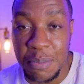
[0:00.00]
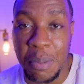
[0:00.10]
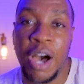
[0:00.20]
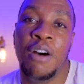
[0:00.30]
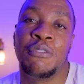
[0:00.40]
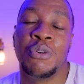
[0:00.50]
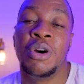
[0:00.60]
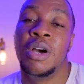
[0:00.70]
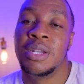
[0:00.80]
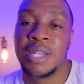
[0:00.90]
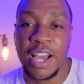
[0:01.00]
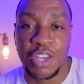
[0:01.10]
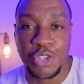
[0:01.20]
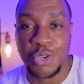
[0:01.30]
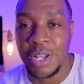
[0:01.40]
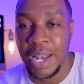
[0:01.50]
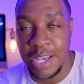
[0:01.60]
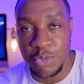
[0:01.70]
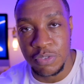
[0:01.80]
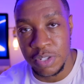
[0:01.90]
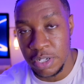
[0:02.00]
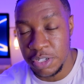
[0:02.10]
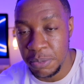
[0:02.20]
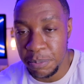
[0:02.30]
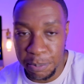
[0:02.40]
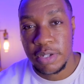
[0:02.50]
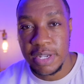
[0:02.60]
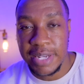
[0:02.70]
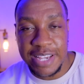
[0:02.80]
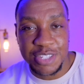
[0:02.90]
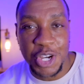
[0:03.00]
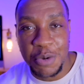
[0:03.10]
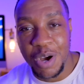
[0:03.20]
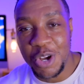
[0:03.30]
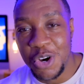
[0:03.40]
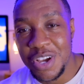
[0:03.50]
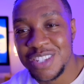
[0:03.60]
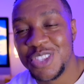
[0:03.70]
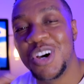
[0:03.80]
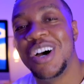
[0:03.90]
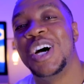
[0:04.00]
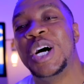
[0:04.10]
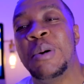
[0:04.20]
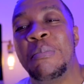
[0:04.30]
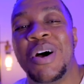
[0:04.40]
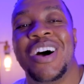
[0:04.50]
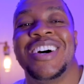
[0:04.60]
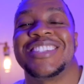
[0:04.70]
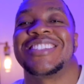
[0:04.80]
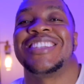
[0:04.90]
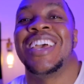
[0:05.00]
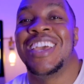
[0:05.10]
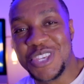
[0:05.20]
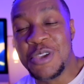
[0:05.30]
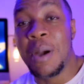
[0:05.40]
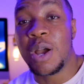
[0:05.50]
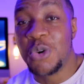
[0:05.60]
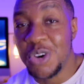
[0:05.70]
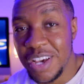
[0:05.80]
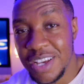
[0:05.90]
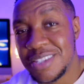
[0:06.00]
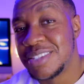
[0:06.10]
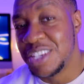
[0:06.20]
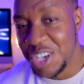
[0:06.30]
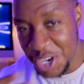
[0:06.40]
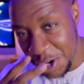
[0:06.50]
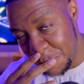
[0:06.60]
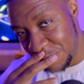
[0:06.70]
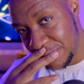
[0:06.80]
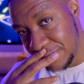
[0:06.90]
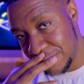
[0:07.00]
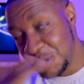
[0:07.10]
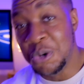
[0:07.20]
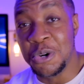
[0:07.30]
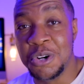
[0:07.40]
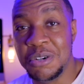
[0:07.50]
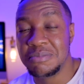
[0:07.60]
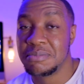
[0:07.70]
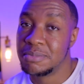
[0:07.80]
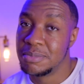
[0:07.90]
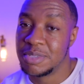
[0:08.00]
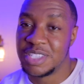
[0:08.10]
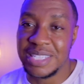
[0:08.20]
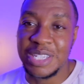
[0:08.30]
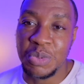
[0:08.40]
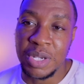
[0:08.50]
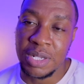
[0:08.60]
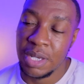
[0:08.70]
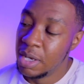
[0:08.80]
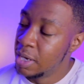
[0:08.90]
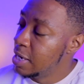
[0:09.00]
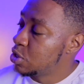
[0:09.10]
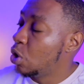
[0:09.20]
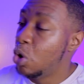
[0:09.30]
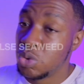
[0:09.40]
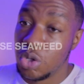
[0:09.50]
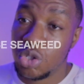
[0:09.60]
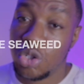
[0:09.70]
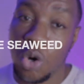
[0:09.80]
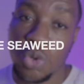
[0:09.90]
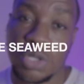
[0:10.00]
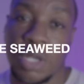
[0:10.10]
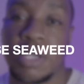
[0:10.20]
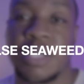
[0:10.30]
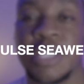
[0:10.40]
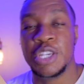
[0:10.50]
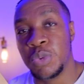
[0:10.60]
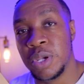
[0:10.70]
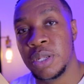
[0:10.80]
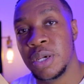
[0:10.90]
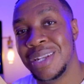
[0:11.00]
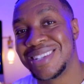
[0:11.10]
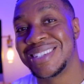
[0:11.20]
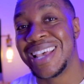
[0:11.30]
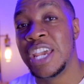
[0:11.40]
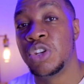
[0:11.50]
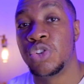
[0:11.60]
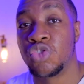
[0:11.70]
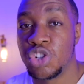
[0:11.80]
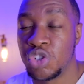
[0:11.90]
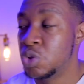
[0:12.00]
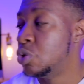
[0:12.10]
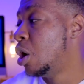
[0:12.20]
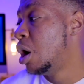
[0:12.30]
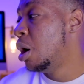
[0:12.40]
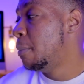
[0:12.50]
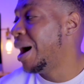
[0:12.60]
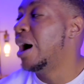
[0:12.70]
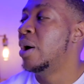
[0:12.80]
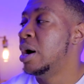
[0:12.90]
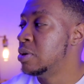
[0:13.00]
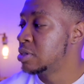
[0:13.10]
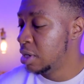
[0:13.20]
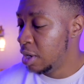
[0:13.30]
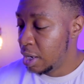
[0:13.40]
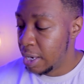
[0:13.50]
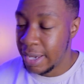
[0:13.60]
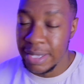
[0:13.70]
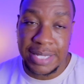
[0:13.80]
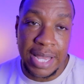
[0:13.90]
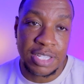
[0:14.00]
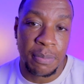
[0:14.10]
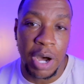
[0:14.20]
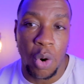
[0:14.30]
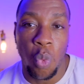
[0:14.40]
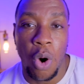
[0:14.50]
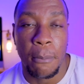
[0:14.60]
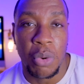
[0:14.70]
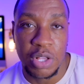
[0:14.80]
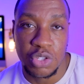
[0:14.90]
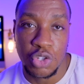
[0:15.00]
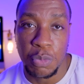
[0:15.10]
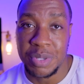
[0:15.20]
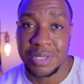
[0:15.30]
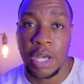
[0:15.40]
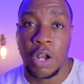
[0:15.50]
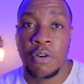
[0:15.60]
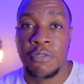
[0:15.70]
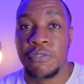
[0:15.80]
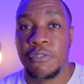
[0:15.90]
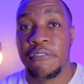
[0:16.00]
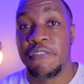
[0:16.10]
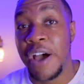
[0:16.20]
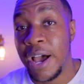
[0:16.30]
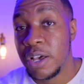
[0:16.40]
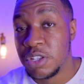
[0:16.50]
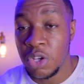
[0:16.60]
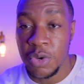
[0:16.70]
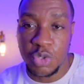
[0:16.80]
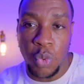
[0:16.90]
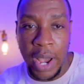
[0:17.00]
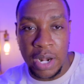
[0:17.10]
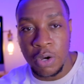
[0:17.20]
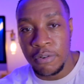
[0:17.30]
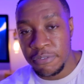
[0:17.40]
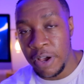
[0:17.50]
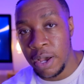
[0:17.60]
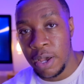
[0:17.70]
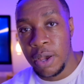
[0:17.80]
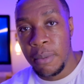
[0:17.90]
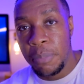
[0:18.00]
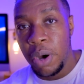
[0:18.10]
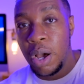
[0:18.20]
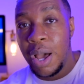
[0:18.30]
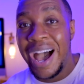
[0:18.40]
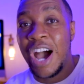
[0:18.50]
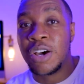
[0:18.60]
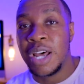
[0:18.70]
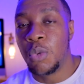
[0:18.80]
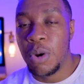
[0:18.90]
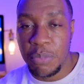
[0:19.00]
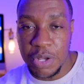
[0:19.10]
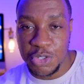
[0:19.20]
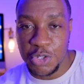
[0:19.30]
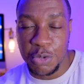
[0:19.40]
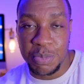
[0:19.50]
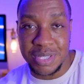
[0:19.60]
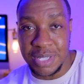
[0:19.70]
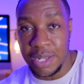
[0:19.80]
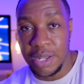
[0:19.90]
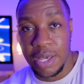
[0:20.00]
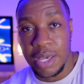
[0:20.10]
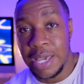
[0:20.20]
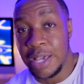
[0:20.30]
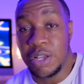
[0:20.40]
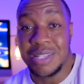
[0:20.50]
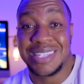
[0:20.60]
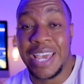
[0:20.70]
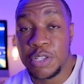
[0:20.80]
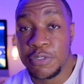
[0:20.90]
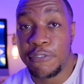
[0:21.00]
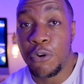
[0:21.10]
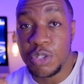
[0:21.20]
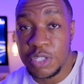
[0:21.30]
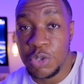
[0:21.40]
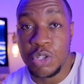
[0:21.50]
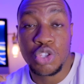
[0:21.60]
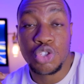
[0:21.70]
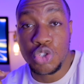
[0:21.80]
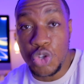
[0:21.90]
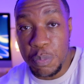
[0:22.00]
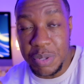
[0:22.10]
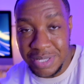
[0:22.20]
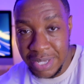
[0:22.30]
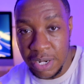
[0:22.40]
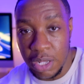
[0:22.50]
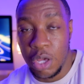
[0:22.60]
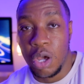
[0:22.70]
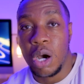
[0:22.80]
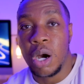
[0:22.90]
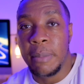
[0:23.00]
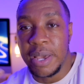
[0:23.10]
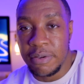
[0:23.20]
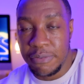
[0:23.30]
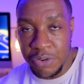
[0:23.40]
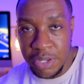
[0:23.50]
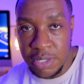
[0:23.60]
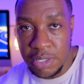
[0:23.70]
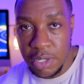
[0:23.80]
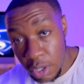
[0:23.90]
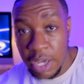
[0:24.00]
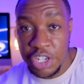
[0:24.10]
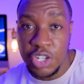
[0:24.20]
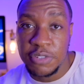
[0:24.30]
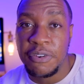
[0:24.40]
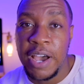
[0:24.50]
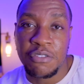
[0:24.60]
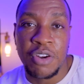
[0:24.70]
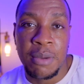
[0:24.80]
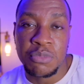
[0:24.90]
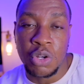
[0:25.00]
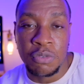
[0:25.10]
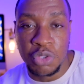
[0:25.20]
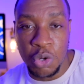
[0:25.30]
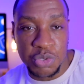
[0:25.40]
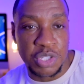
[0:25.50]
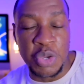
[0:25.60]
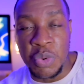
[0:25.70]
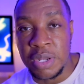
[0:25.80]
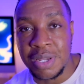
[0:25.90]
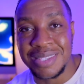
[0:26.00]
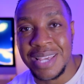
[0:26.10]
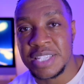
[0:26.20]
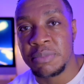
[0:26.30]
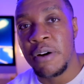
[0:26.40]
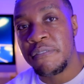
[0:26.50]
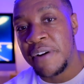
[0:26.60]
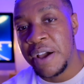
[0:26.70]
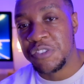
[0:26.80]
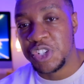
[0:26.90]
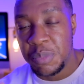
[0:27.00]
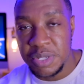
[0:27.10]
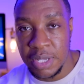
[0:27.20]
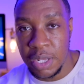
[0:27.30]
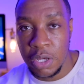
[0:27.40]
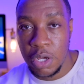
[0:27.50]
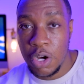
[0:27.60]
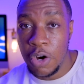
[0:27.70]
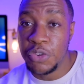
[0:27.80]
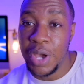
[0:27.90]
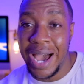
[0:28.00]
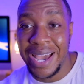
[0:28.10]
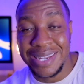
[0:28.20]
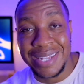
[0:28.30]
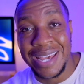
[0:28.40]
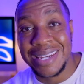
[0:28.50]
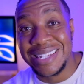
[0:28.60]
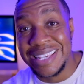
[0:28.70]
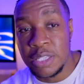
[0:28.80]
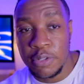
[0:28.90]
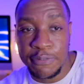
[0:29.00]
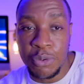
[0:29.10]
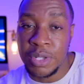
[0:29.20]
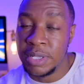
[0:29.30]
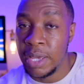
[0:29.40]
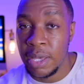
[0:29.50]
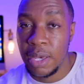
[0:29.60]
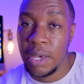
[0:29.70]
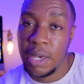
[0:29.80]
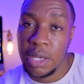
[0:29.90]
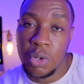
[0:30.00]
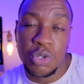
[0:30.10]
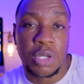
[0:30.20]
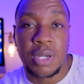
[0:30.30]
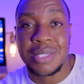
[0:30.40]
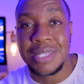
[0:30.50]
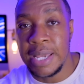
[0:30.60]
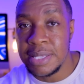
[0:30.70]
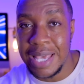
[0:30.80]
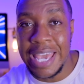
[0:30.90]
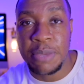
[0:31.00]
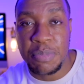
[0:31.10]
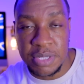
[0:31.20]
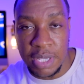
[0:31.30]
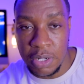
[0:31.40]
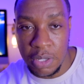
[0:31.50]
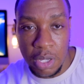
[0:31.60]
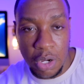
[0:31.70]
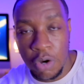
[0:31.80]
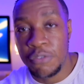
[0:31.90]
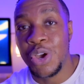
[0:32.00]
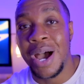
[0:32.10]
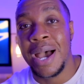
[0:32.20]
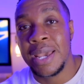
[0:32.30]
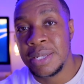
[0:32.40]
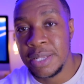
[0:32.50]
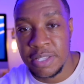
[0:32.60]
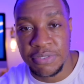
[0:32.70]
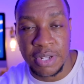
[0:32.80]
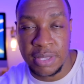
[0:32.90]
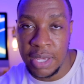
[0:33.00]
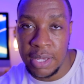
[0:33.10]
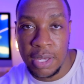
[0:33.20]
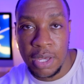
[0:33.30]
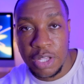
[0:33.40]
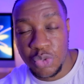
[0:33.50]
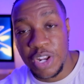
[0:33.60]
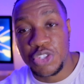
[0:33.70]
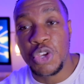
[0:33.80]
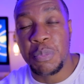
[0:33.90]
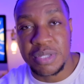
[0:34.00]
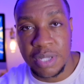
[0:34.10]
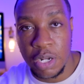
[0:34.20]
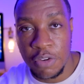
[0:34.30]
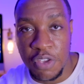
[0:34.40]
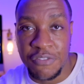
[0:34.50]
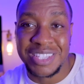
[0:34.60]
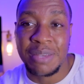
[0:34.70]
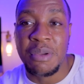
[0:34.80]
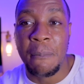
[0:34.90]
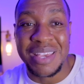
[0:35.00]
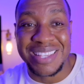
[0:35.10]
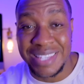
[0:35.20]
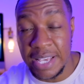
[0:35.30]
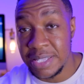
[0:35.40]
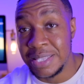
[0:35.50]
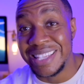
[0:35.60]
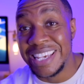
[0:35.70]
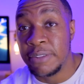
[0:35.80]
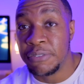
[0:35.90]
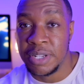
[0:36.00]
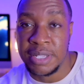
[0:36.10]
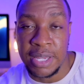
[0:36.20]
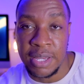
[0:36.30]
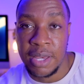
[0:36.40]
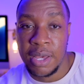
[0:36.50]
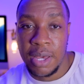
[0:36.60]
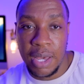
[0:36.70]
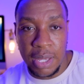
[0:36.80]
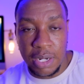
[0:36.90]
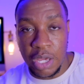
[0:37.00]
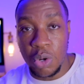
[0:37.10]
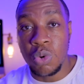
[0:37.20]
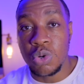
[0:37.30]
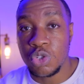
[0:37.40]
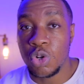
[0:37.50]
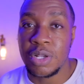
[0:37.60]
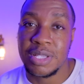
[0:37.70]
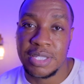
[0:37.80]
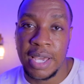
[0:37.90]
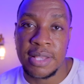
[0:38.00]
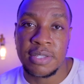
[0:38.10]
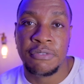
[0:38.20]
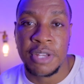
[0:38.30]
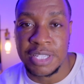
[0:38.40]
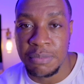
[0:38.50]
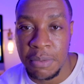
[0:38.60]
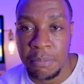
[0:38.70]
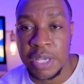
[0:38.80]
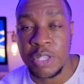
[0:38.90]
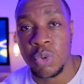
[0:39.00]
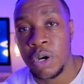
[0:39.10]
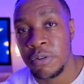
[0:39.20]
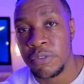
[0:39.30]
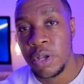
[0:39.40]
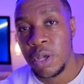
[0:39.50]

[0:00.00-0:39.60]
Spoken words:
powerful that I can utilize within the gym. The next herb I got is not a herb per se. You might call it a sea herb or seaweed. It's called Do Seaweed, and this is a nutritional powerhouse. It contains about 1.2% of fat, so it's quite low fat, but out of that 1.2%, it contains 42% omega-3s, and just 5 grams of Do Seaweed contains about 500% of your iodine needs for the day. It also contains 8% of your iron needs for the day, 22% of your vitamin B6 need for the day, and it also contains vitamin B12.